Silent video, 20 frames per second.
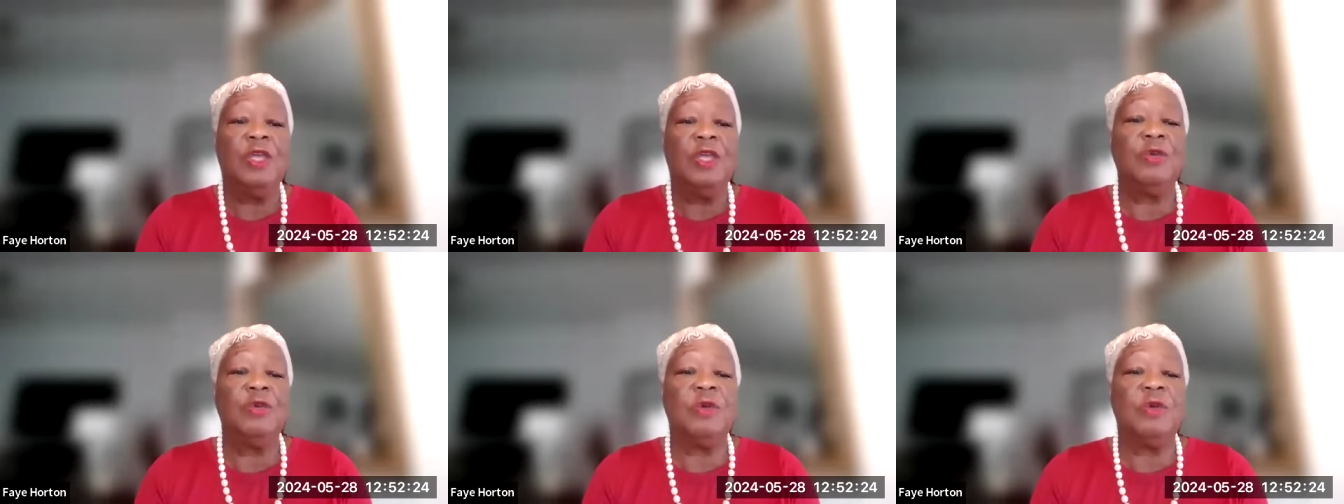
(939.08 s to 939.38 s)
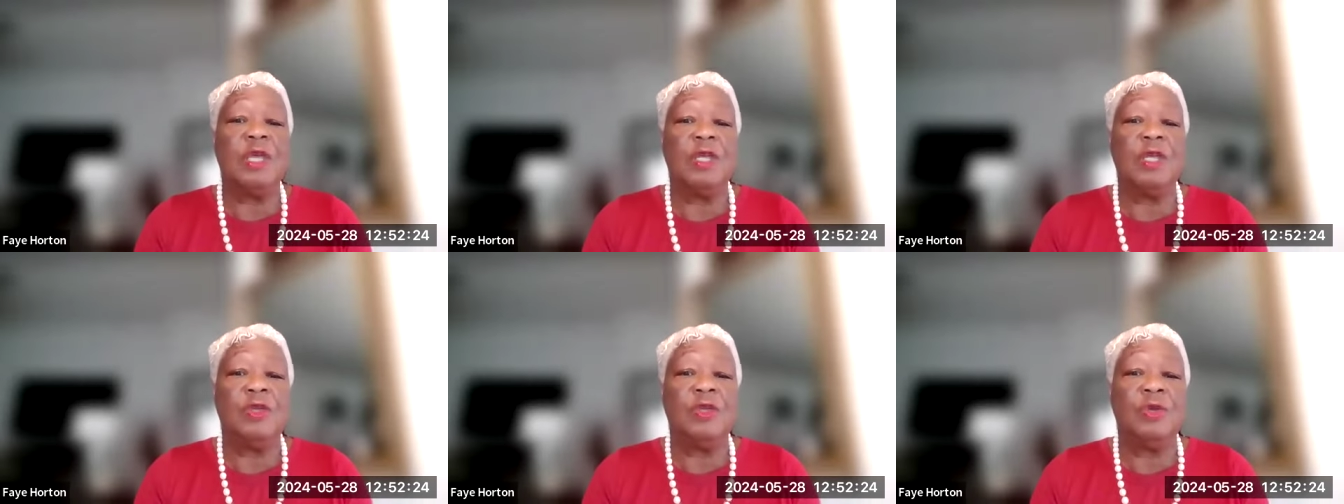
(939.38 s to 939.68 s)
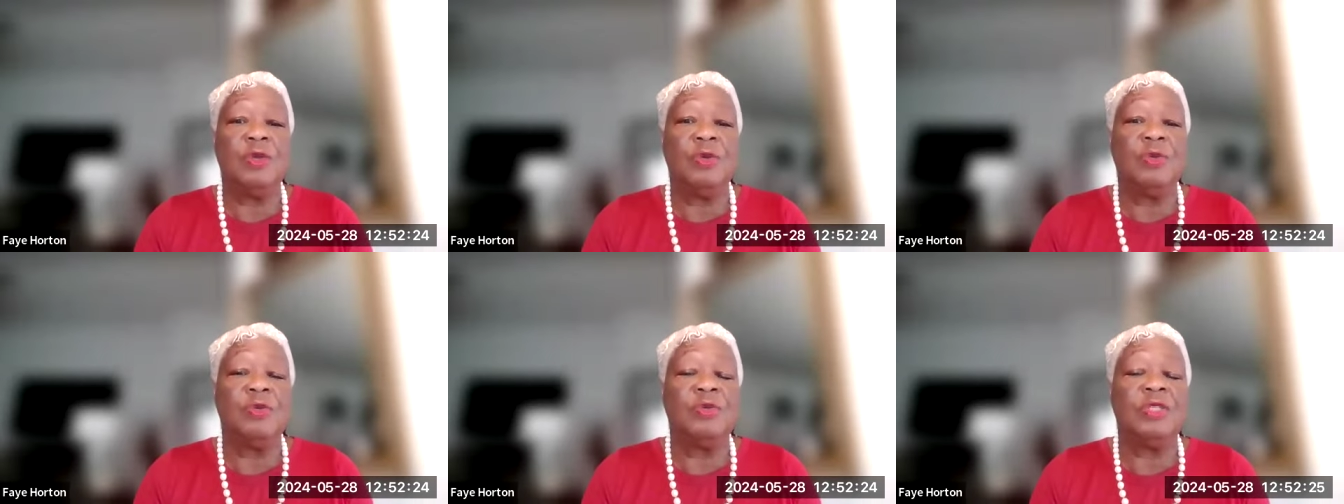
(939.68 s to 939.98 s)
you can
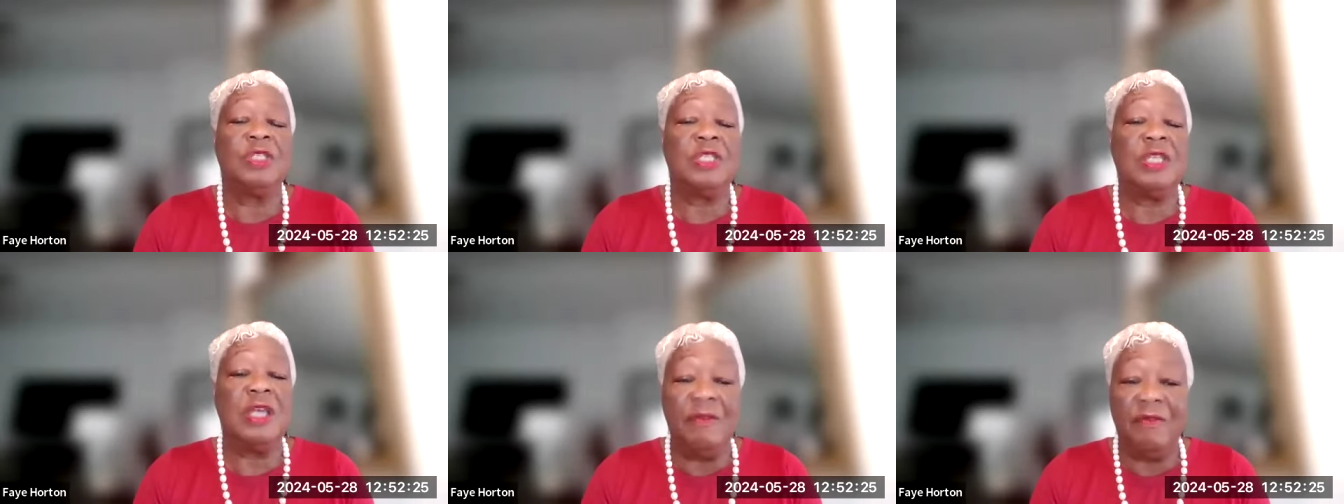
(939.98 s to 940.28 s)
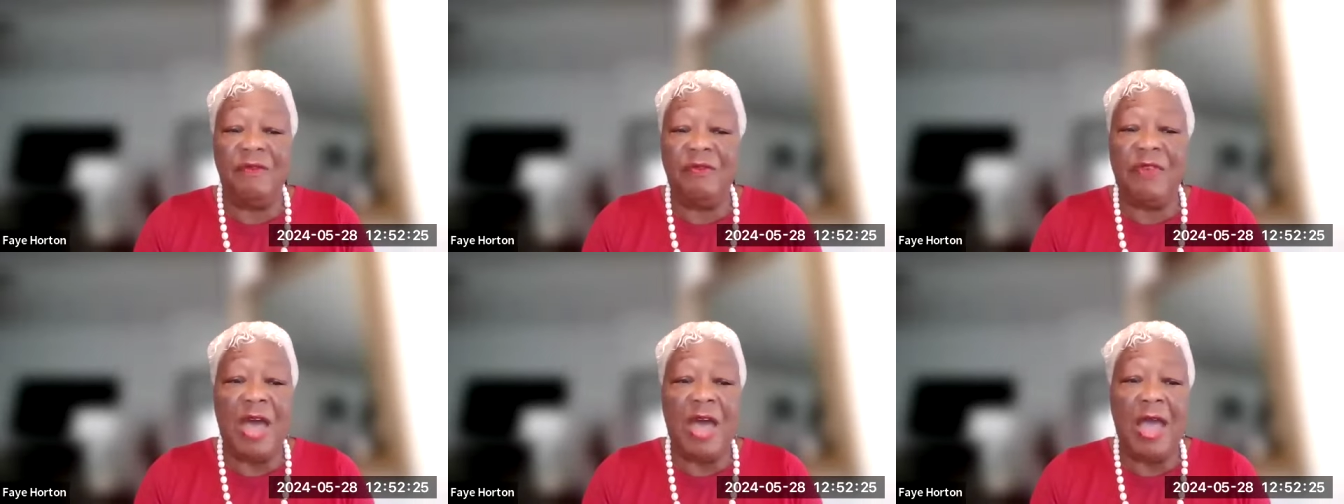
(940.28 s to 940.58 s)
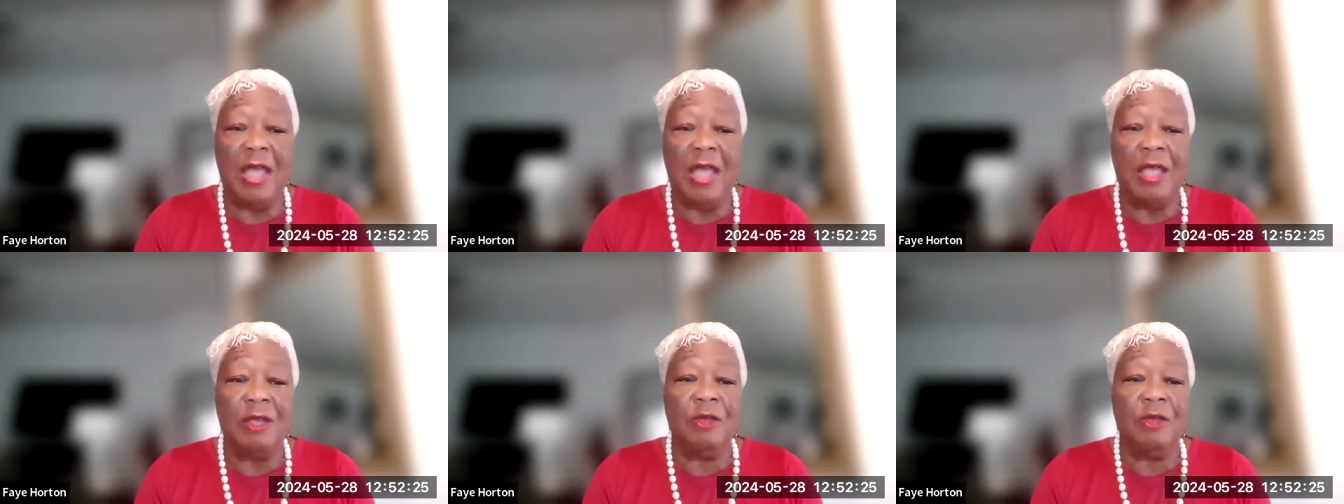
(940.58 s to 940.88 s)
use
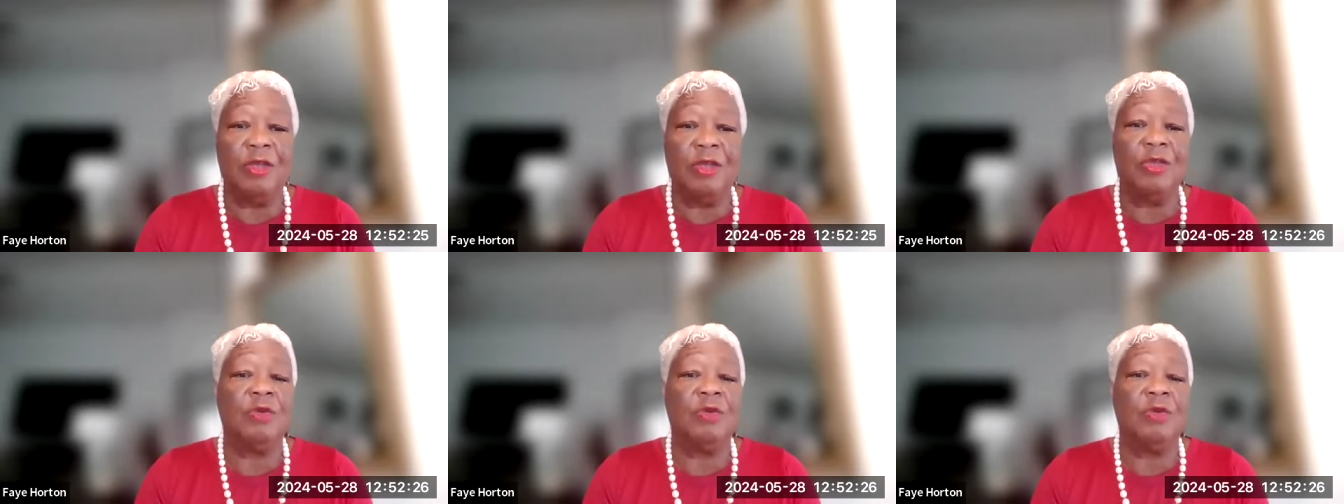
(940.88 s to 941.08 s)
Sunfire,